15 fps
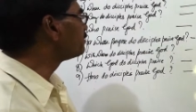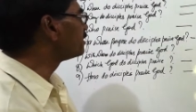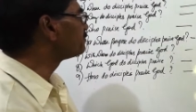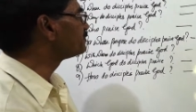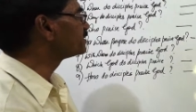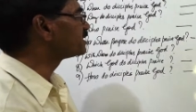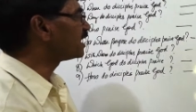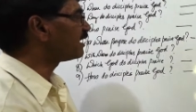
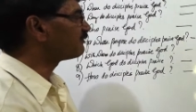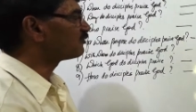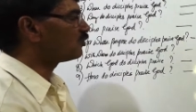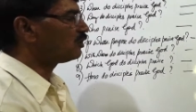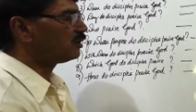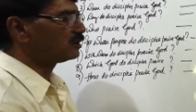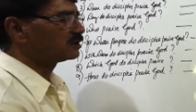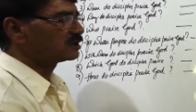purpose have
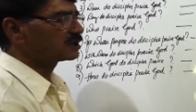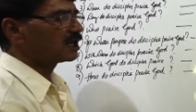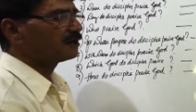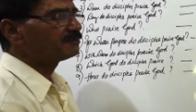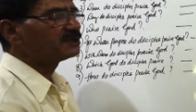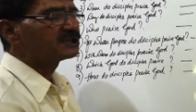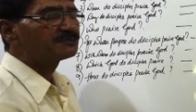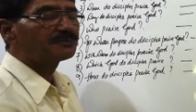
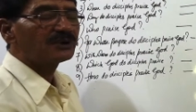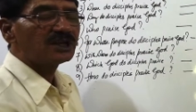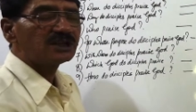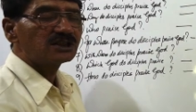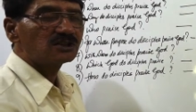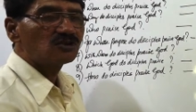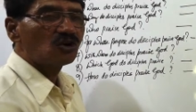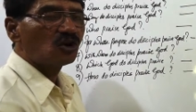disciples
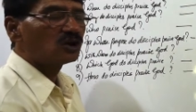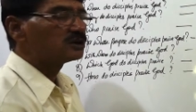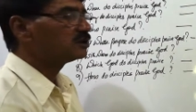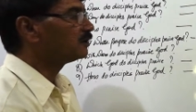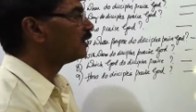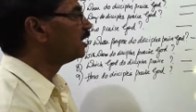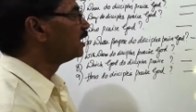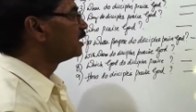praised
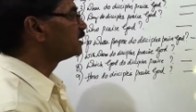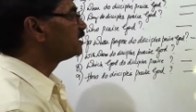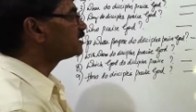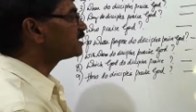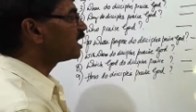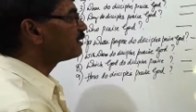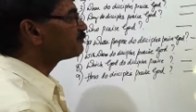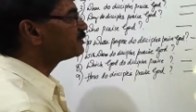God?
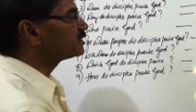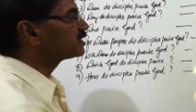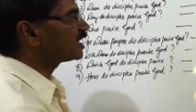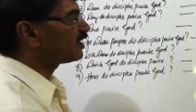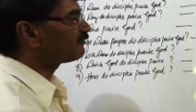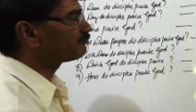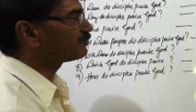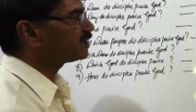Disciples
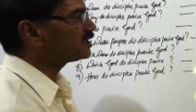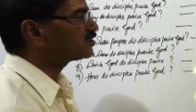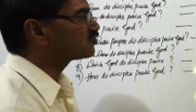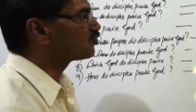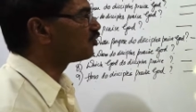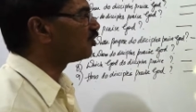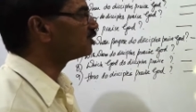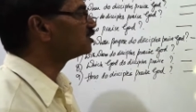have praised
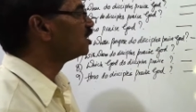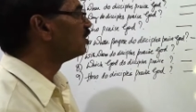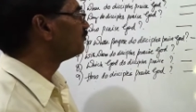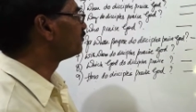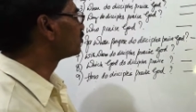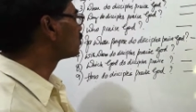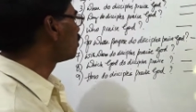God for